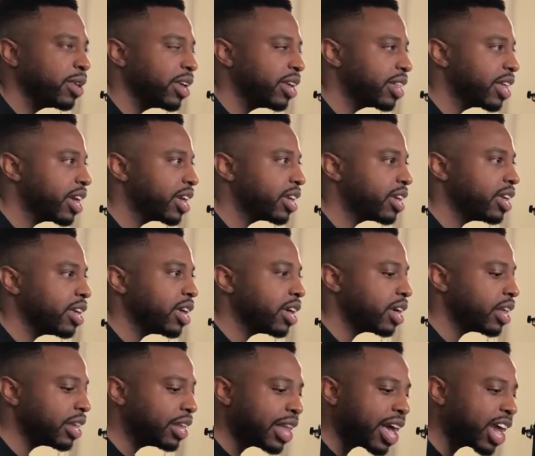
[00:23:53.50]
You know what I mean? Like,
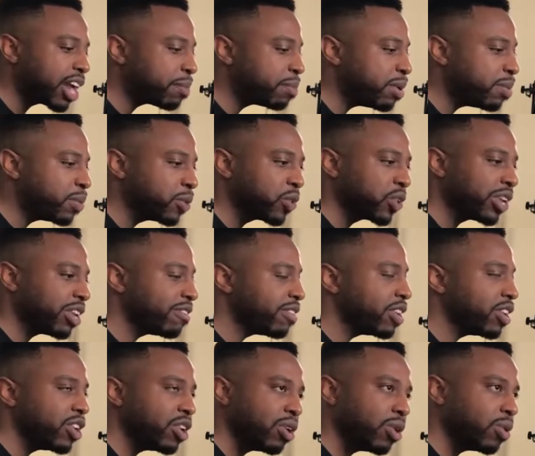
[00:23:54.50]
a lot of people don't
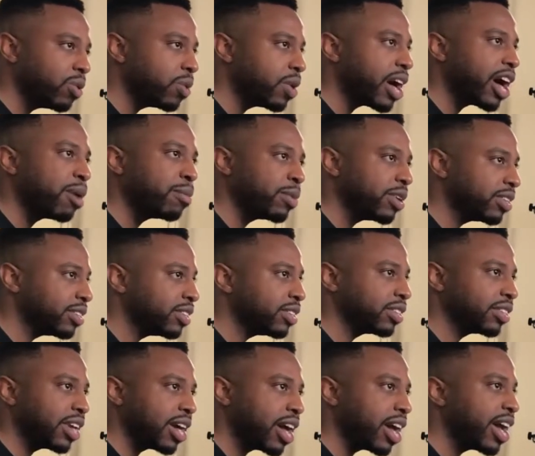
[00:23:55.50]
even know how much
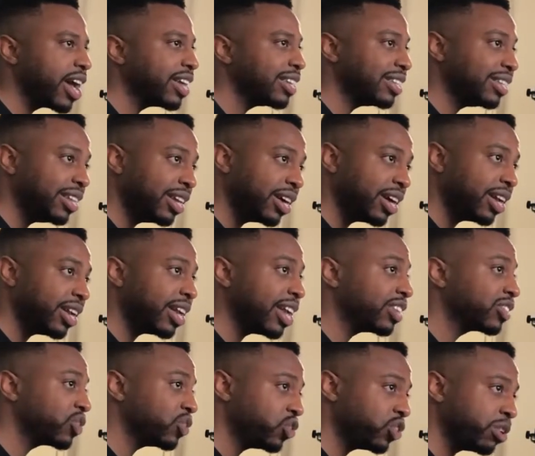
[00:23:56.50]
this guy has done and
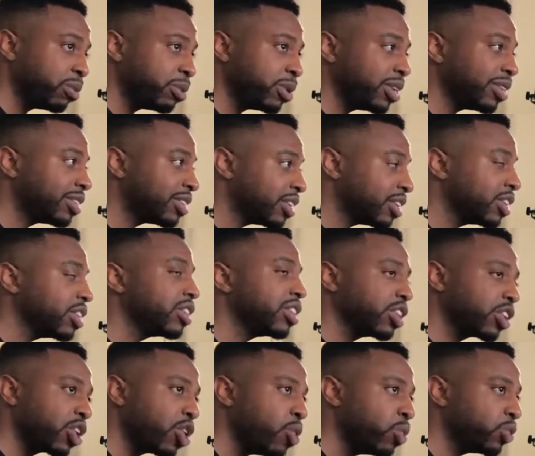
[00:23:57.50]
has contributed to
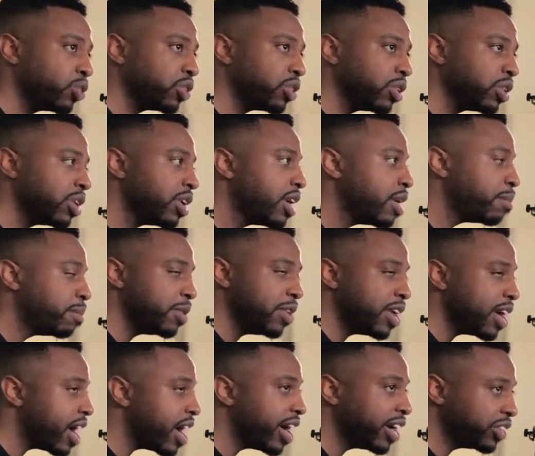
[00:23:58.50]
the culture
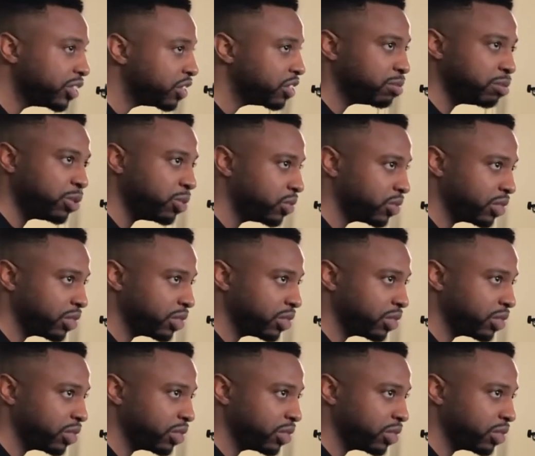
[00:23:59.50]
beyond just